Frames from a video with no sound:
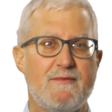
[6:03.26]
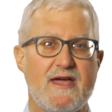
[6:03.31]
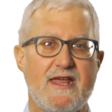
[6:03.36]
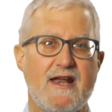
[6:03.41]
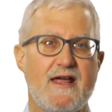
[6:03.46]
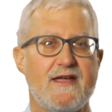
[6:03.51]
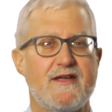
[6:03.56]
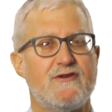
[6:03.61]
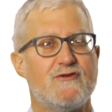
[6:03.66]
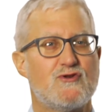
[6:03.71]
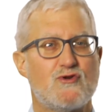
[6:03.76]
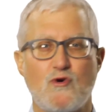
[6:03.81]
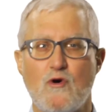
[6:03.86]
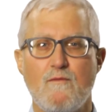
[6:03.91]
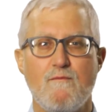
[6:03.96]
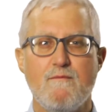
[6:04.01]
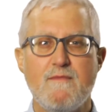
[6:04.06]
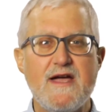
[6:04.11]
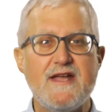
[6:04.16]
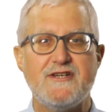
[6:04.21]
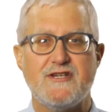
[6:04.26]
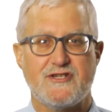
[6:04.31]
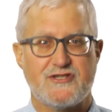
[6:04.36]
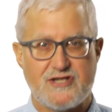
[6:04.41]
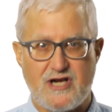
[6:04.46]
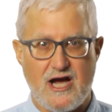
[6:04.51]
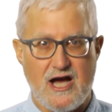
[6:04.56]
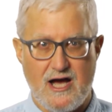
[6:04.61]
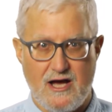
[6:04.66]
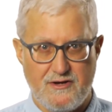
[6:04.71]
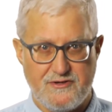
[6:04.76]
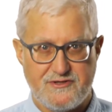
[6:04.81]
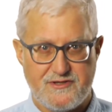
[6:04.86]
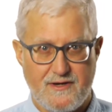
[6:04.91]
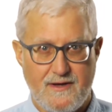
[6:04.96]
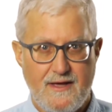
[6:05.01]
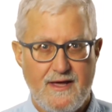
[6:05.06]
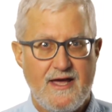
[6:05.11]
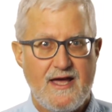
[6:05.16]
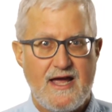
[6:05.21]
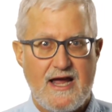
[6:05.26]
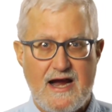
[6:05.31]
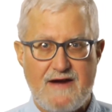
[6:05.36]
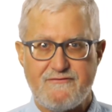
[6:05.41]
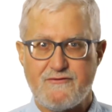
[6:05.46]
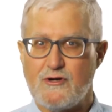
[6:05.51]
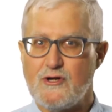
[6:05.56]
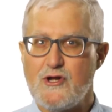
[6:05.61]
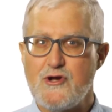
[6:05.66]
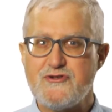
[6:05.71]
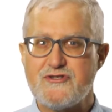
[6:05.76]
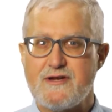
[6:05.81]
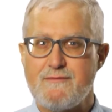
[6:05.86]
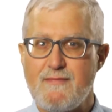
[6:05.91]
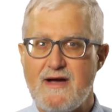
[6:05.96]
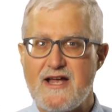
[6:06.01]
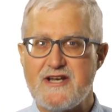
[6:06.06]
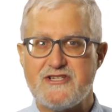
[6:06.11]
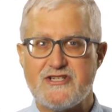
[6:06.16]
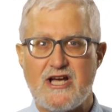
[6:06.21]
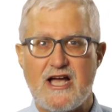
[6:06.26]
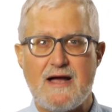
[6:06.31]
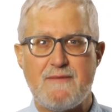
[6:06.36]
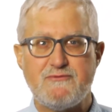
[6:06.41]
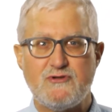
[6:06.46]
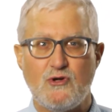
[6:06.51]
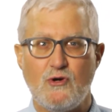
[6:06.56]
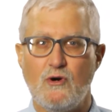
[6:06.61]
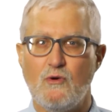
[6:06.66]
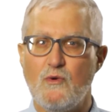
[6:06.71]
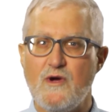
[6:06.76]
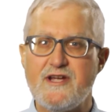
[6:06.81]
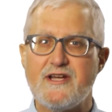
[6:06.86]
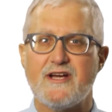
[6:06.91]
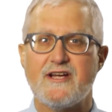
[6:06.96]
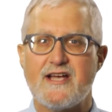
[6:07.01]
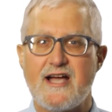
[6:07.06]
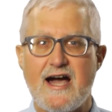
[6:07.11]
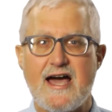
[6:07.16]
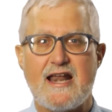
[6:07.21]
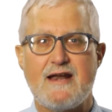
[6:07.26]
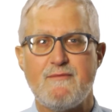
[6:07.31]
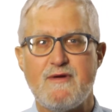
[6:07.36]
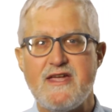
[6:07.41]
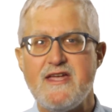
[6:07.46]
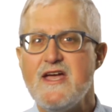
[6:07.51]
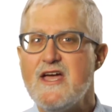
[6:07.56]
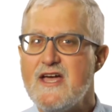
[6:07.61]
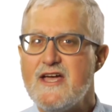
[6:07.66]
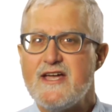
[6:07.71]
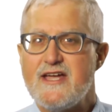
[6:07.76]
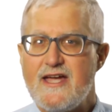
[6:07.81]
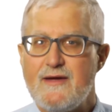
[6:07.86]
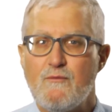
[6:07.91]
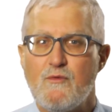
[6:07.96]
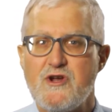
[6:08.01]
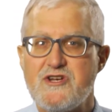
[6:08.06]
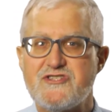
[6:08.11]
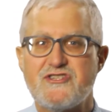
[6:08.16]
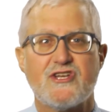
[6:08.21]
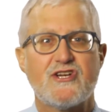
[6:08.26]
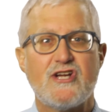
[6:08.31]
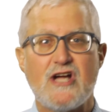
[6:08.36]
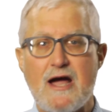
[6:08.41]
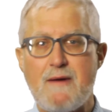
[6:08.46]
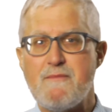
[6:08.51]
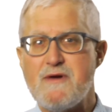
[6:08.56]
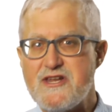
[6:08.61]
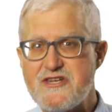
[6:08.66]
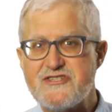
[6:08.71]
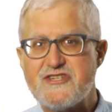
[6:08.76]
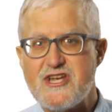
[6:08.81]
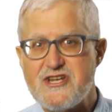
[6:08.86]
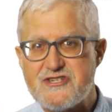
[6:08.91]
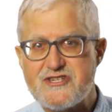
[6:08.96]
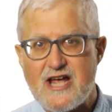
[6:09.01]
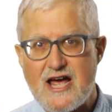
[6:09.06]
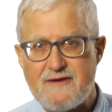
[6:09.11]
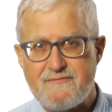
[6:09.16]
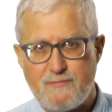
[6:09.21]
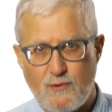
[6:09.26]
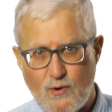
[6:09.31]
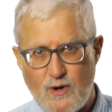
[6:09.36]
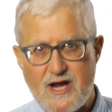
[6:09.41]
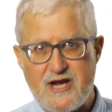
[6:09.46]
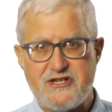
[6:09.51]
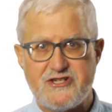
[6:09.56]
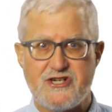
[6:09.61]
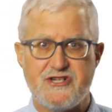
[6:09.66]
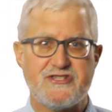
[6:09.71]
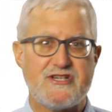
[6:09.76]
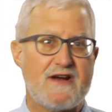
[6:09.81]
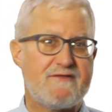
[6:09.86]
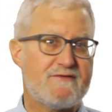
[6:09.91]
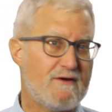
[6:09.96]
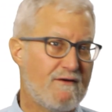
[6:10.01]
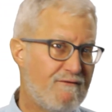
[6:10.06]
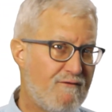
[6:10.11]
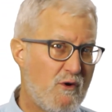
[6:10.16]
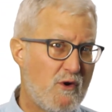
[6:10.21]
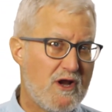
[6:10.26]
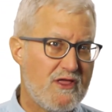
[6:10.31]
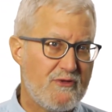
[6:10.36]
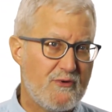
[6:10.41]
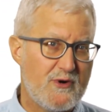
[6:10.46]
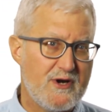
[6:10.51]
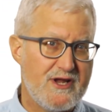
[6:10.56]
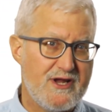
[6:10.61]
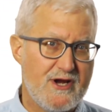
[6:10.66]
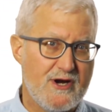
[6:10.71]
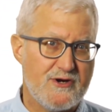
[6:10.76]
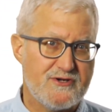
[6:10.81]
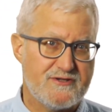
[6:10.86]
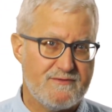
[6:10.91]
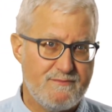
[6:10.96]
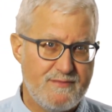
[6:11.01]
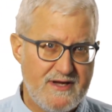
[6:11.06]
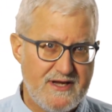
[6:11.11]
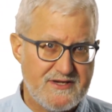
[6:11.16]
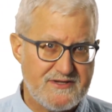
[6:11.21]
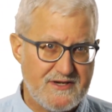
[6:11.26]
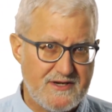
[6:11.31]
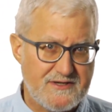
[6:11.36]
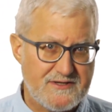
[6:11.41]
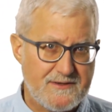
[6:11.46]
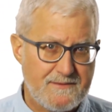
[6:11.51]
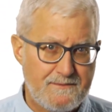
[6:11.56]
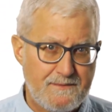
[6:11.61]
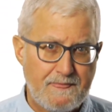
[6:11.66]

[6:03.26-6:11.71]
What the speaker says: at a tremendous cost. After losing my job to a weak economy in which the company ceased operations after 43 years of business,